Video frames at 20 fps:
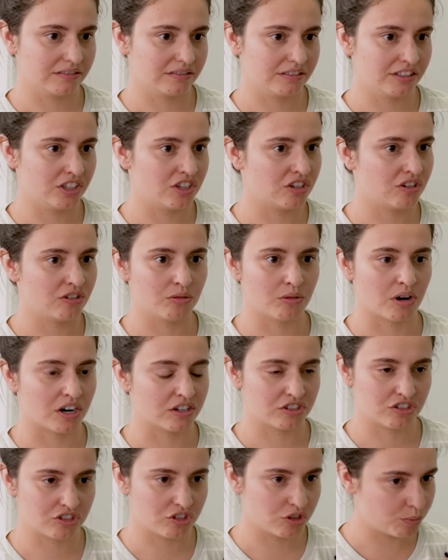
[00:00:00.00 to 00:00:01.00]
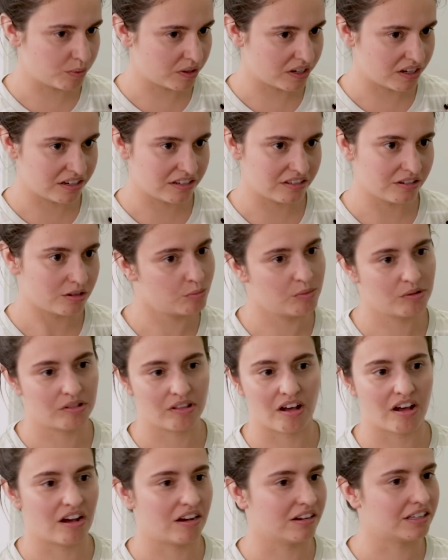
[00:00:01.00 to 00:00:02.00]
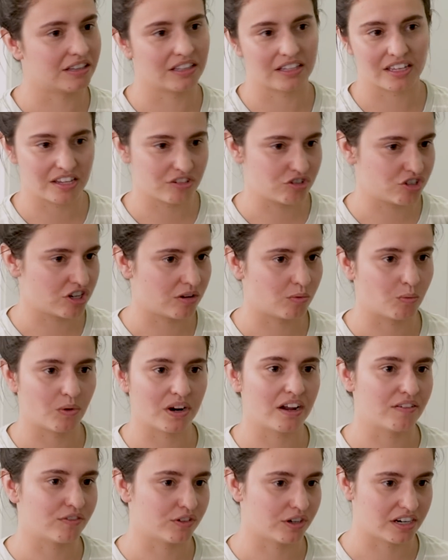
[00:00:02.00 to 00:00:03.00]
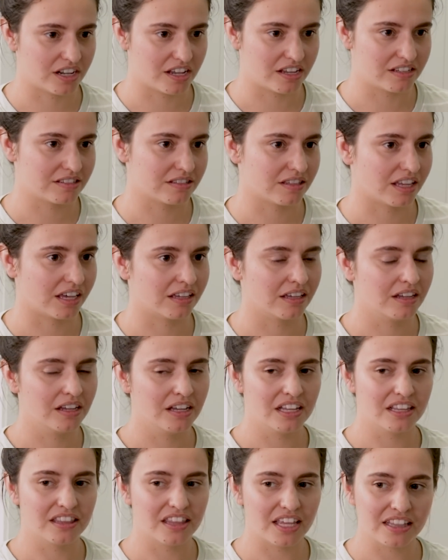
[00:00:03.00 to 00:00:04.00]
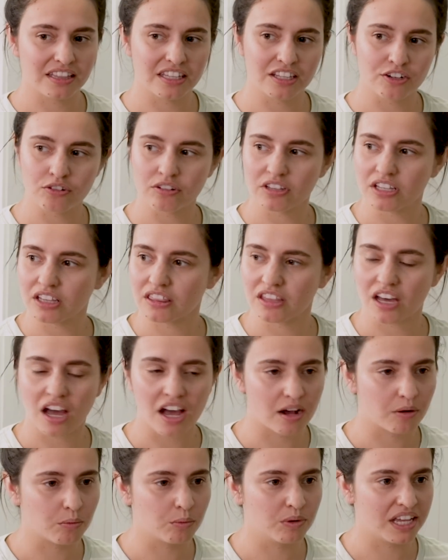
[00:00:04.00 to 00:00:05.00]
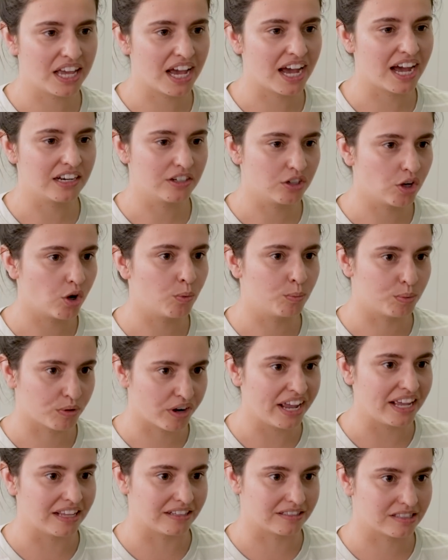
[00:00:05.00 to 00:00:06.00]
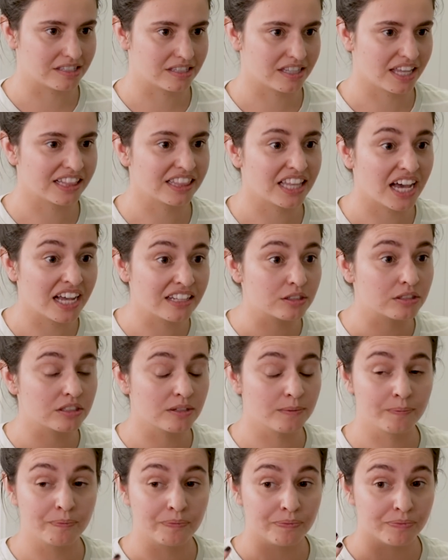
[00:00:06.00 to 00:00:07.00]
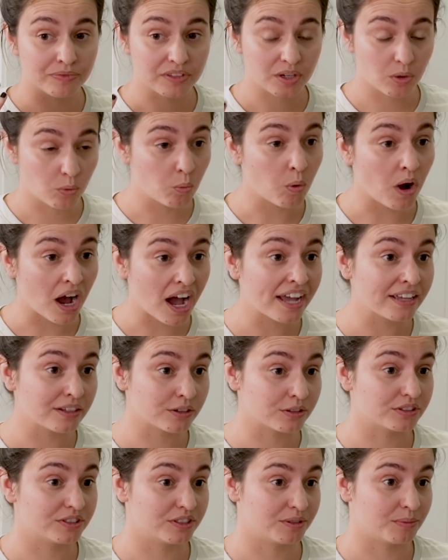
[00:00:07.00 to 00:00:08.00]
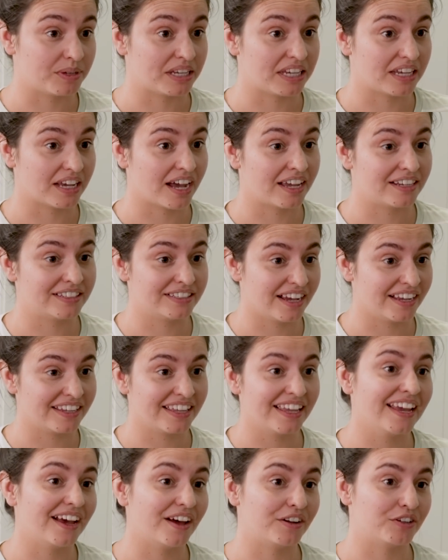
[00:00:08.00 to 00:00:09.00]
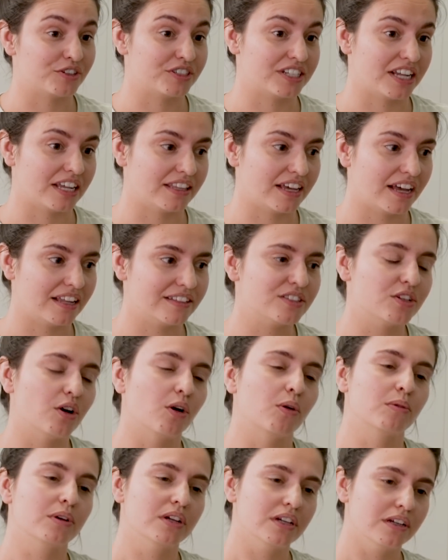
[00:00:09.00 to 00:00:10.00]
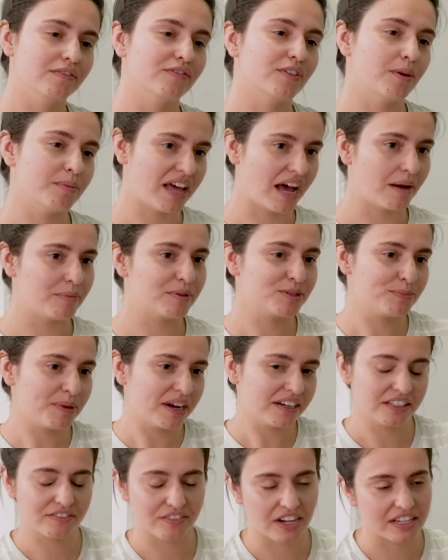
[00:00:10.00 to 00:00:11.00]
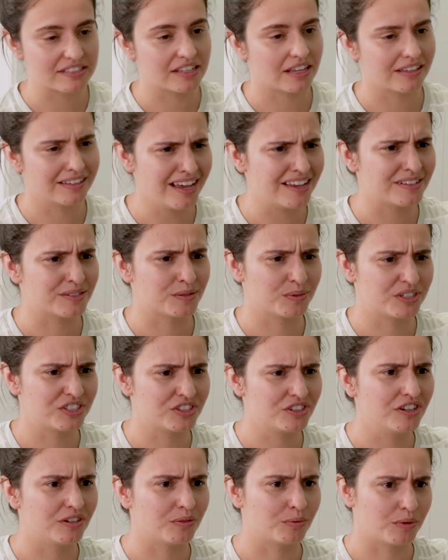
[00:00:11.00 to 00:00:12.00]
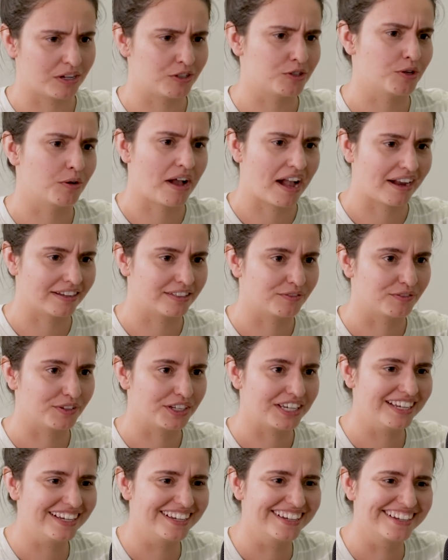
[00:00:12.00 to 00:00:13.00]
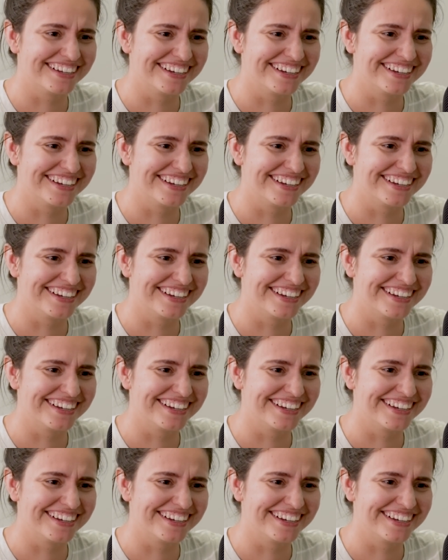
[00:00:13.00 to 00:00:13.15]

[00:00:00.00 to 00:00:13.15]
Mm-hmm. You are stupid. You belong in the kitchen, whatever it is. Like they literally thought we had no brains. Like that's wild to me. I can't understand that. So from that perspective, I say, yes, we should retroactively.